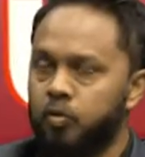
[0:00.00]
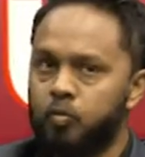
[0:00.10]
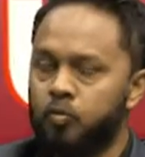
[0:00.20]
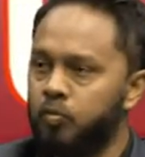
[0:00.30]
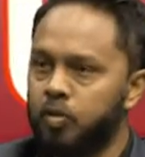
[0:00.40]

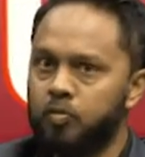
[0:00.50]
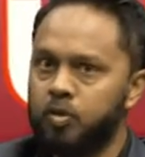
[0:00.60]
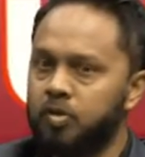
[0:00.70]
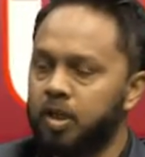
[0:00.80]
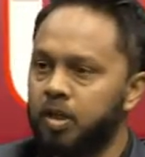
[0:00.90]
Where, where
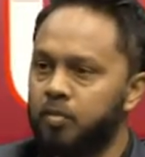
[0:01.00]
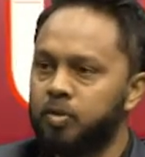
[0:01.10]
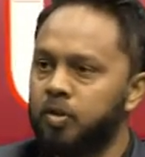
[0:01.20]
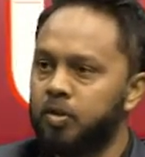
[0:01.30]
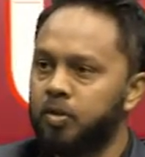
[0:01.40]
do they go? We
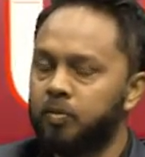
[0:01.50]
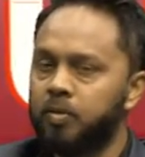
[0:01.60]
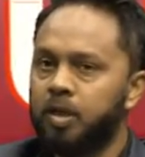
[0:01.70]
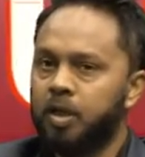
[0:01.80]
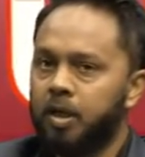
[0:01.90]
don't know.
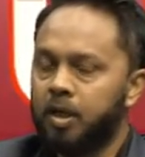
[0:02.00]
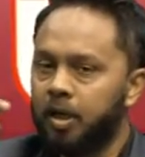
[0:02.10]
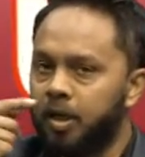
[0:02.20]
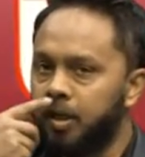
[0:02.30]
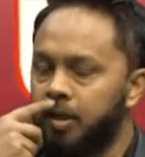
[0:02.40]

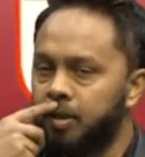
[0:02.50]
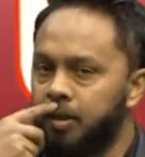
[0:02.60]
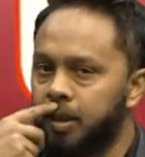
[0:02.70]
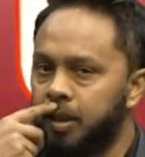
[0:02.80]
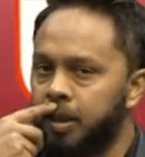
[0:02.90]

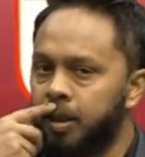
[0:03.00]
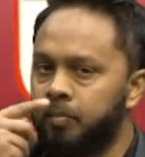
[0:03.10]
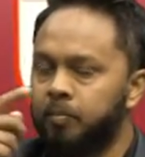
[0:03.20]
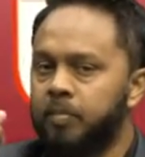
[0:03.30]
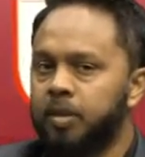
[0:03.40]
And
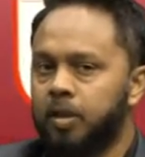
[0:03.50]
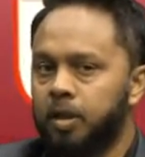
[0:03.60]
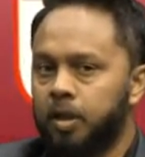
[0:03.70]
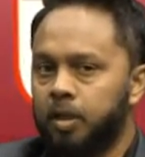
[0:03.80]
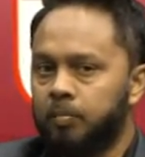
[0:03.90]
um,
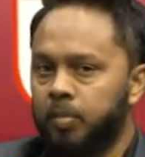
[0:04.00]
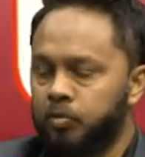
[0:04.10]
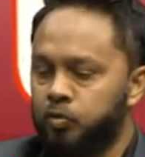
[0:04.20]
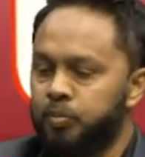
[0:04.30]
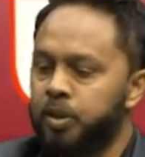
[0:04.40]
but to be